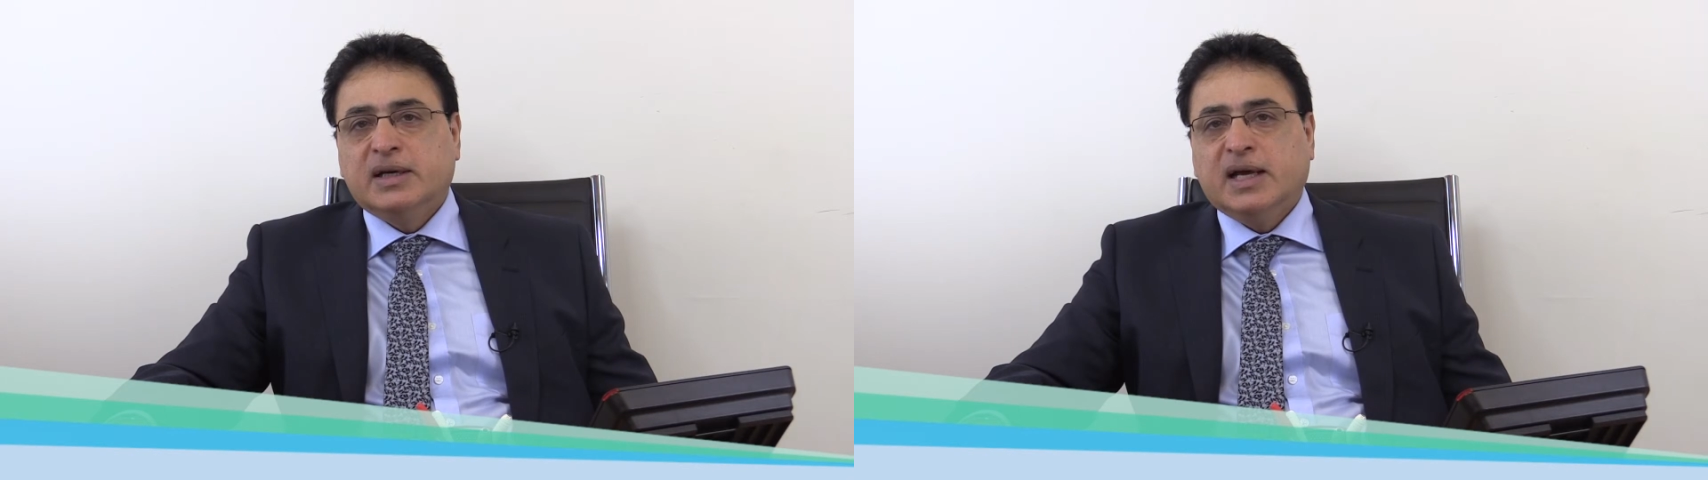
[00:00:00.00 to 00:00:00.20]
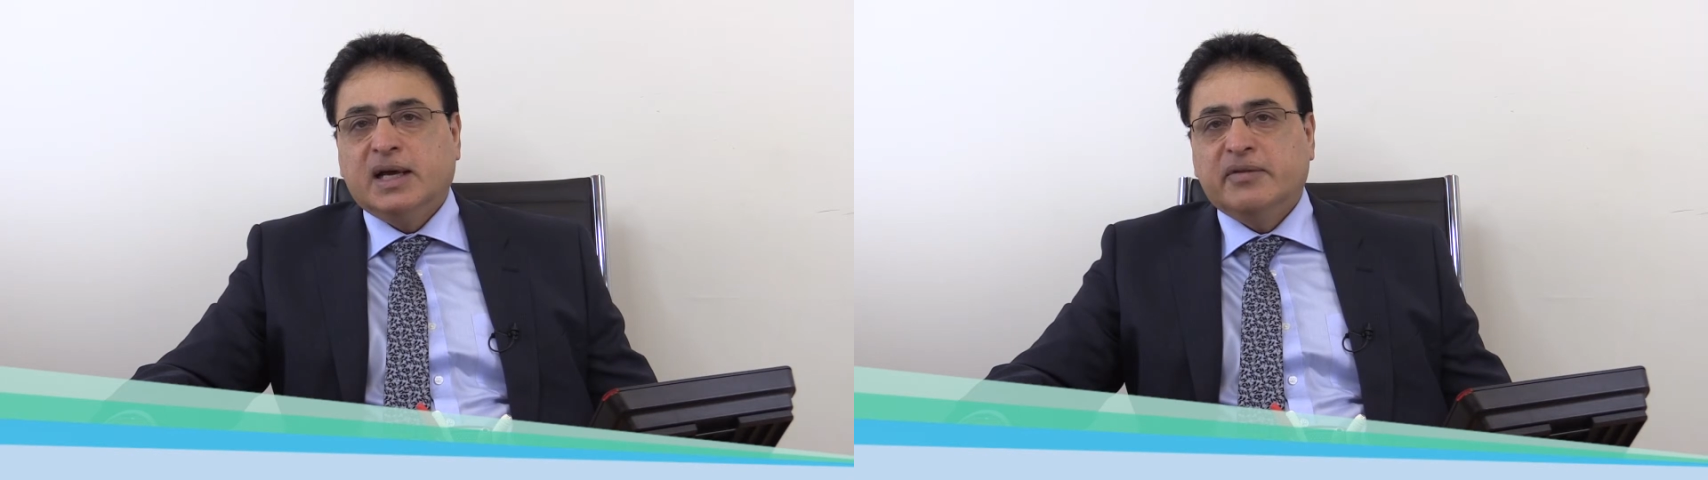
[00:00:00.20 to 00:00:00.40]

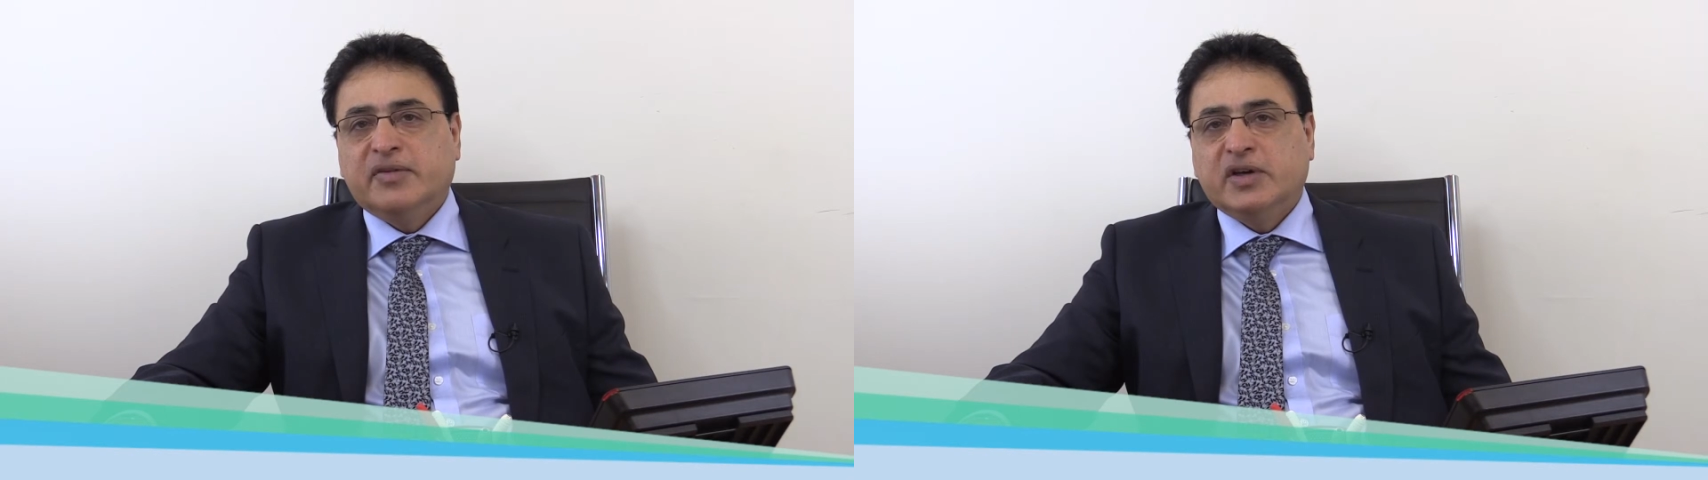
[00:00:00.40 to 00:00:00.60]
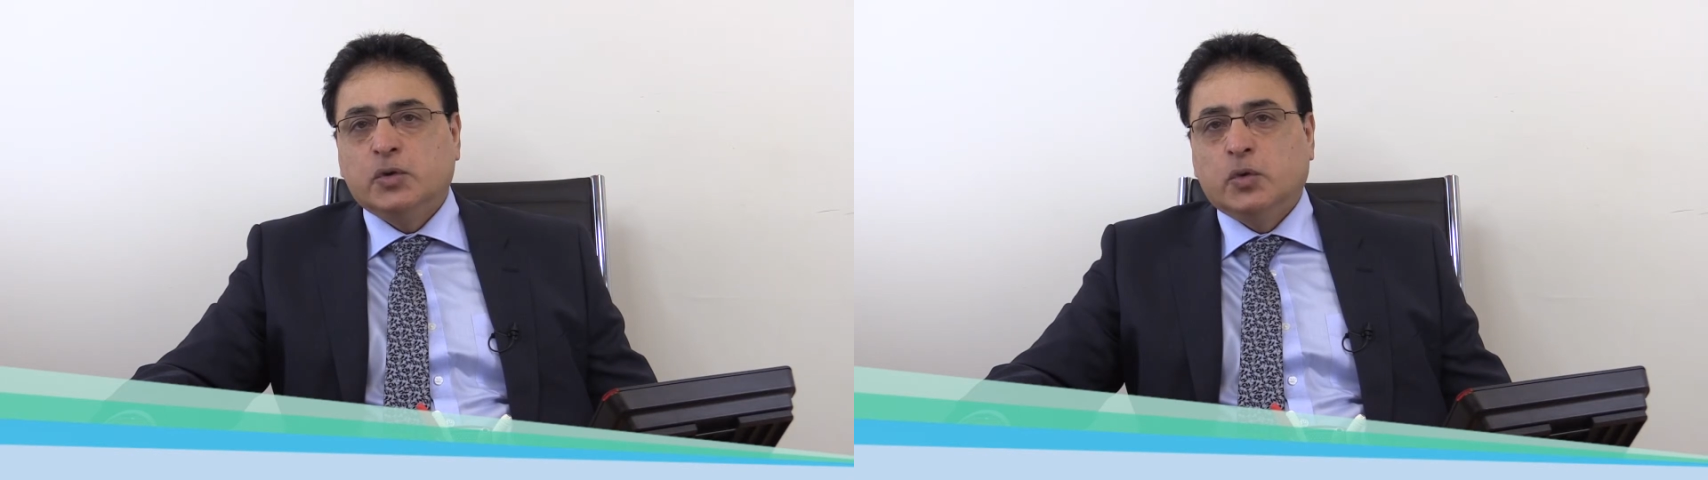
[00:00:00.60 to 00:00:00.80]

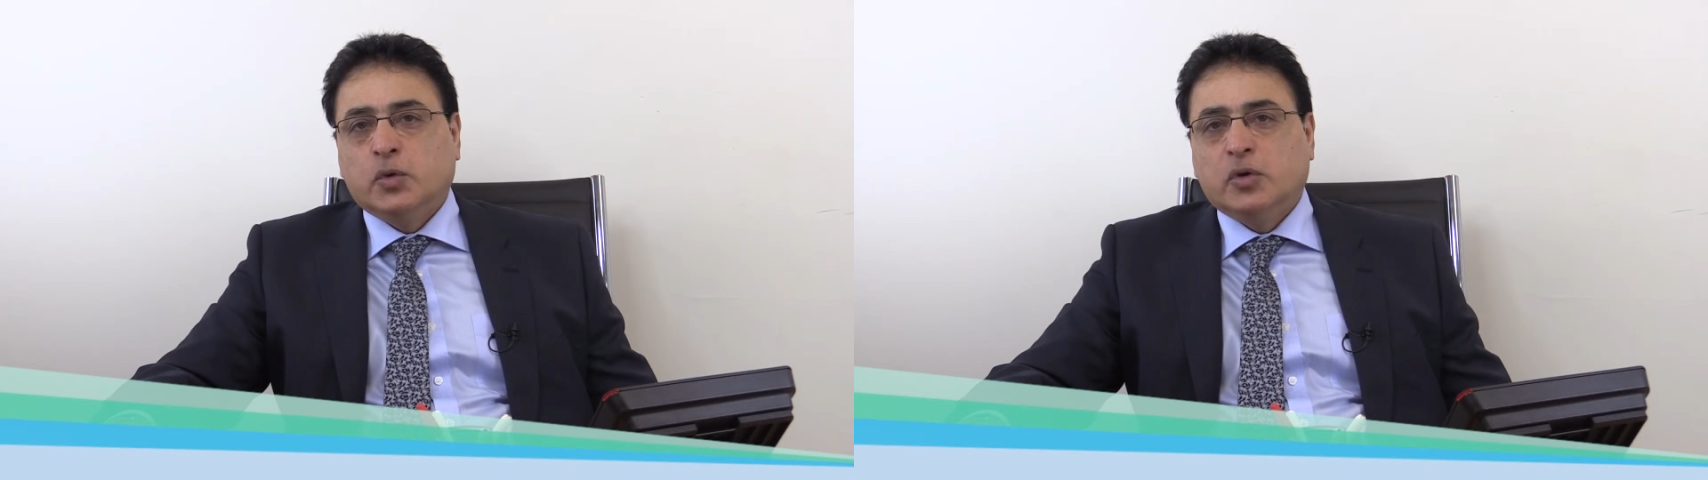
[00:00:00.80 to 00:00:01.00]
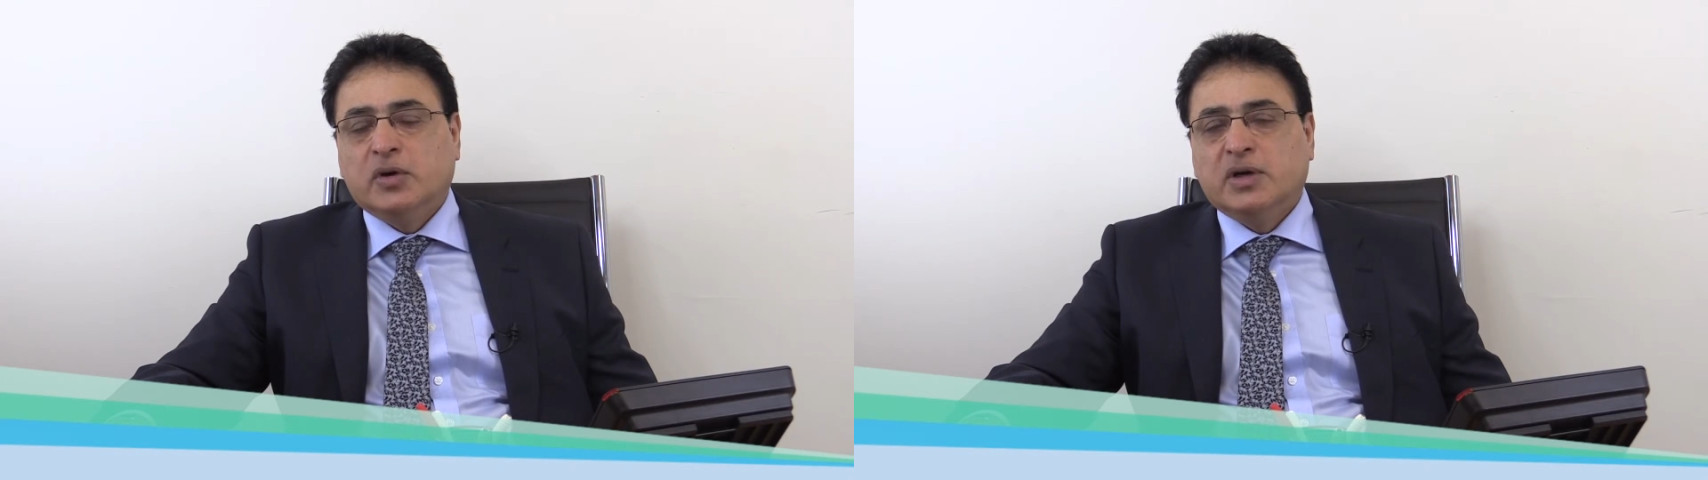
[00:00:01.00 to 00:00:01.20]
have
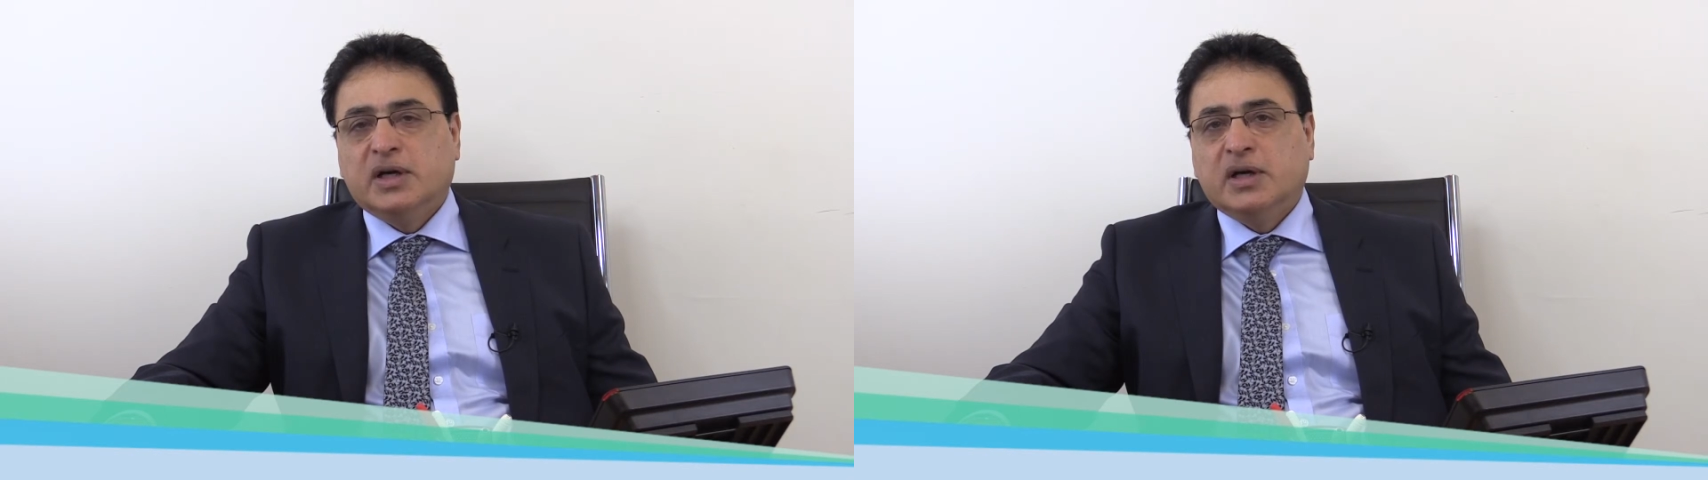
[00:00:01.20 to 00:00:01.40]
your